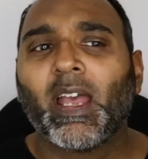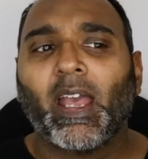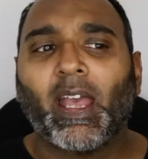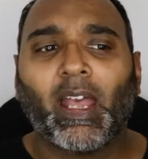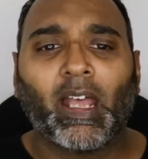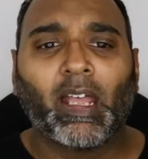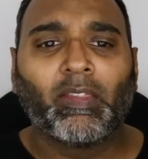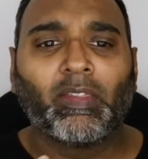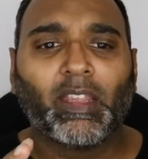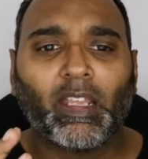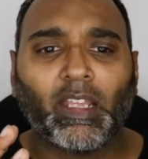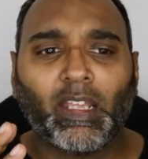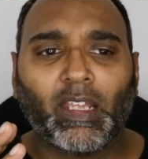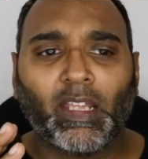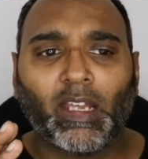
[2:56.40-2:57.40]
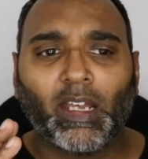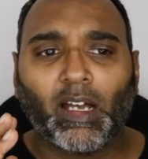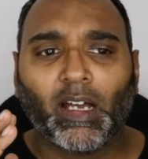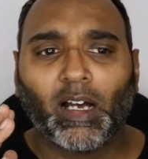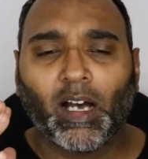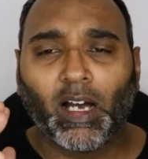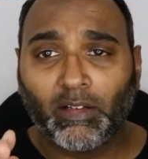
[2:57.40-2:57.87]
and the
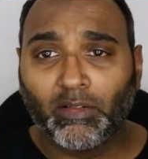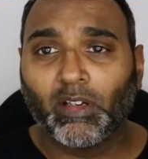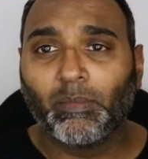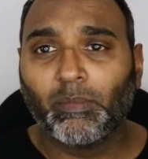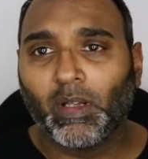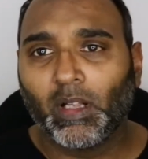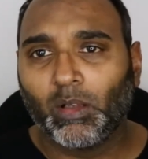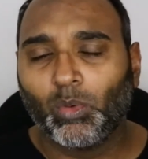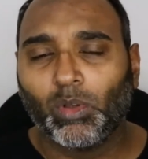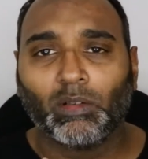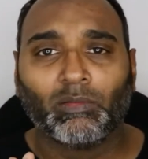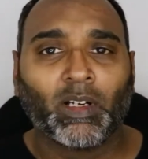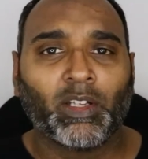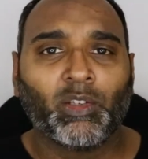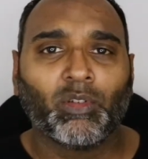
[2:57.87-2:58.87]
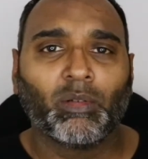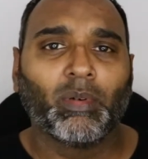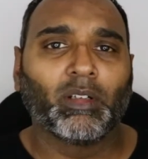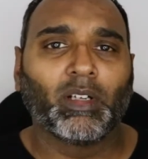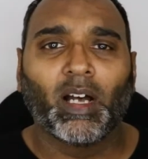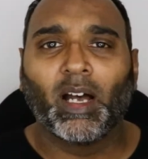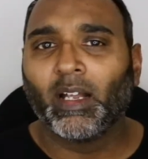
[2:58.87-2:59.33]
100 ml will run you
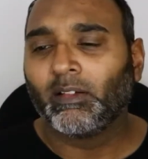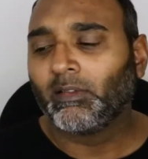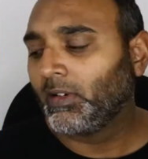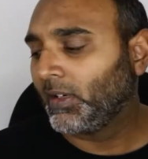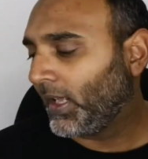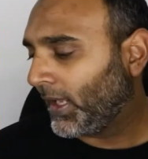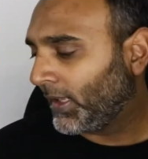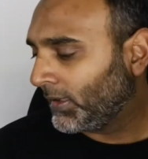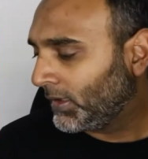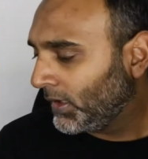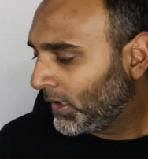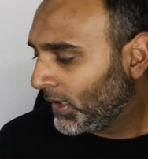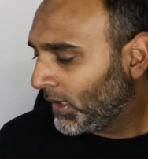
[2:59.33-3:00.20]
about $125.